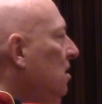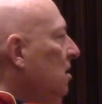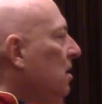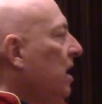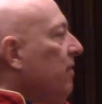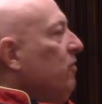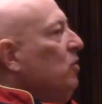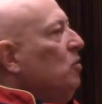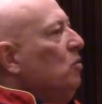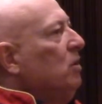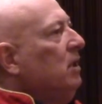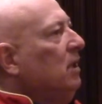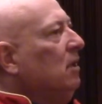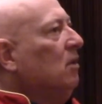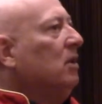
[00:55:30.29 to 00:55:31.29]
I have
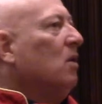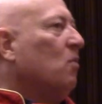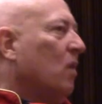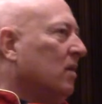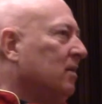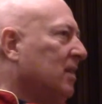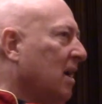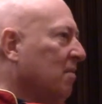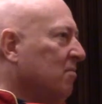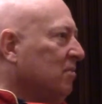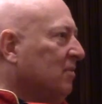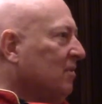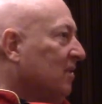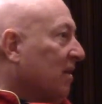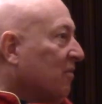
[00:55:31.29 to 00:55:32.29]
cookie. Okay, one time
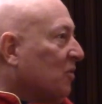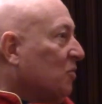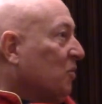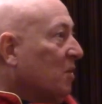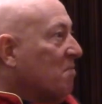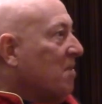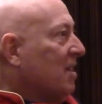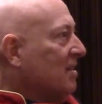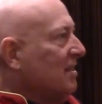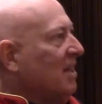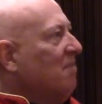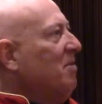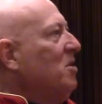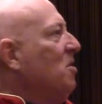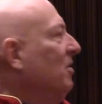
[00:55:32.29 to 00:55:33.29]
every 3 months, yeah,
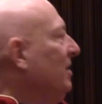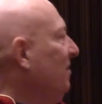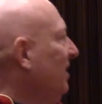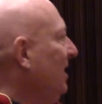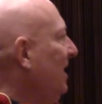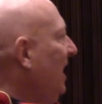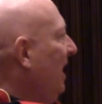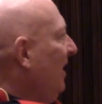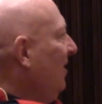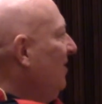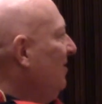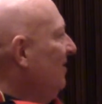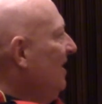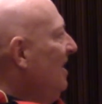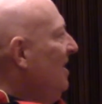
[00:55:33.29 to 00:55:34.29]
but not every day, you
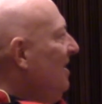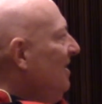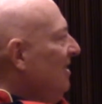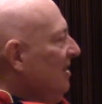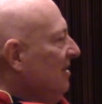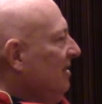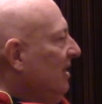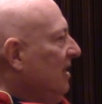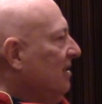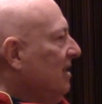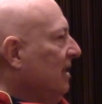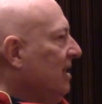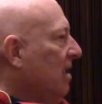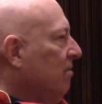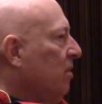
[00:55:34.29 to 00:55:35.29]
know, things
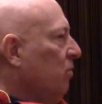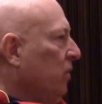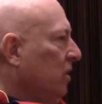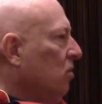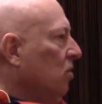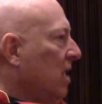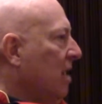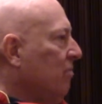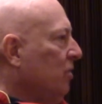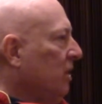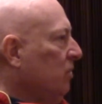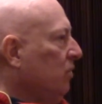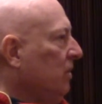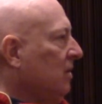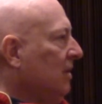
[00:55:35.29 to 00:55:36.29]
like that. But we
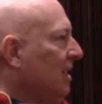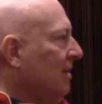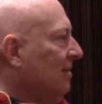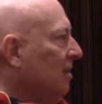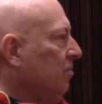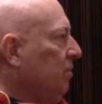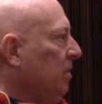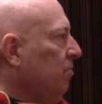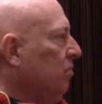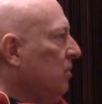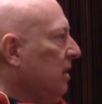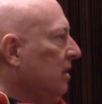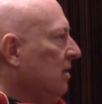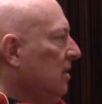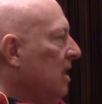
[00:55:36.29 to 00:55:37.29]
collaborate with a lot of people.
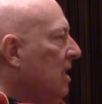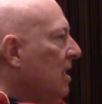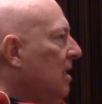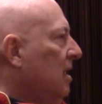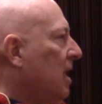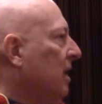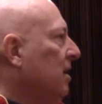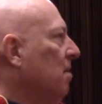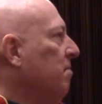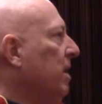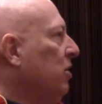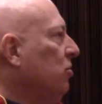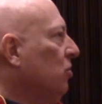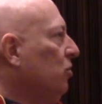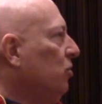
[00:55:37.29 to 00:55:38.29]
And like I
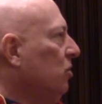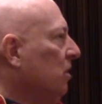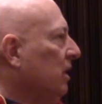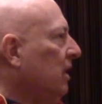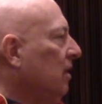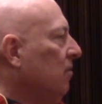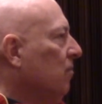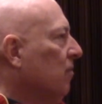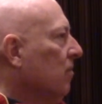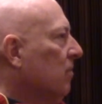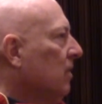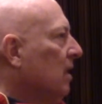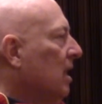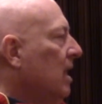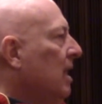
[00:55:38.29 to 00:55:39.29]
mentioned earlier,
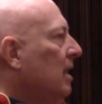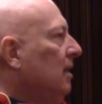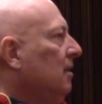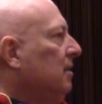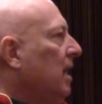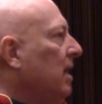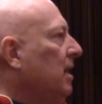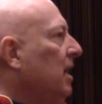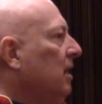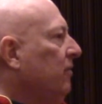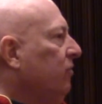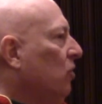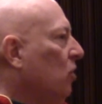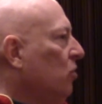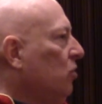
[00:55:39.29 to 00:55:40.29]
thank God
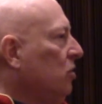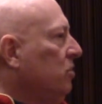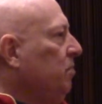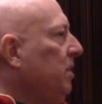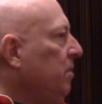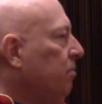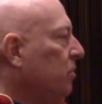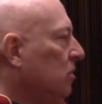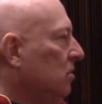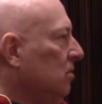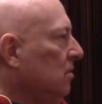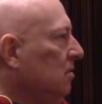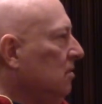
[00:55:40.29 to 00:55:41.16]
for all those people.